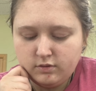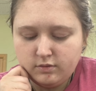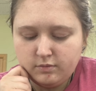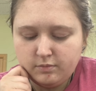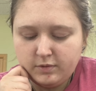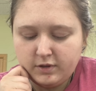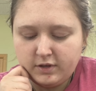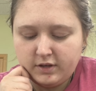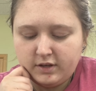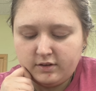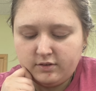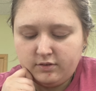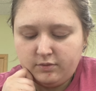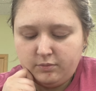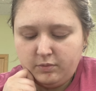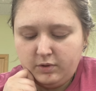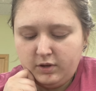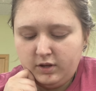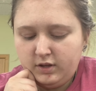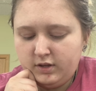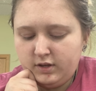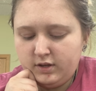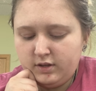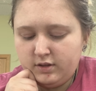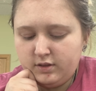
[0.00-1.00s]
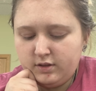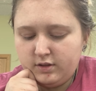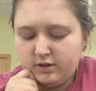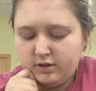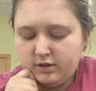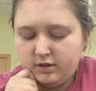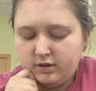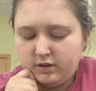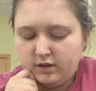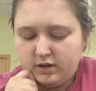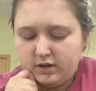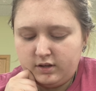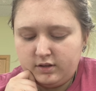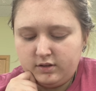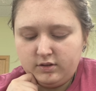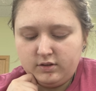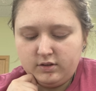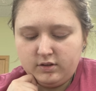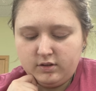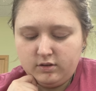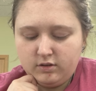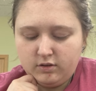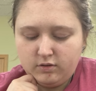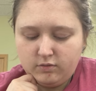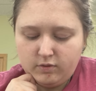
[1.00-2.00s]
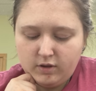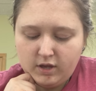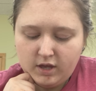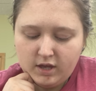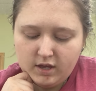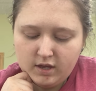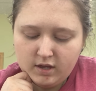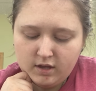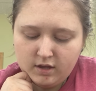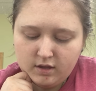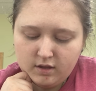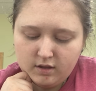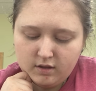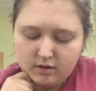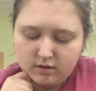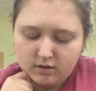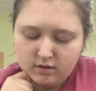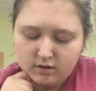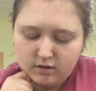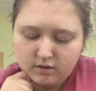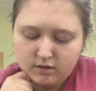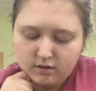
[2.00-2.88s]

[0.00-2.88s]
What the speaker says: Make as many thin lines as you can.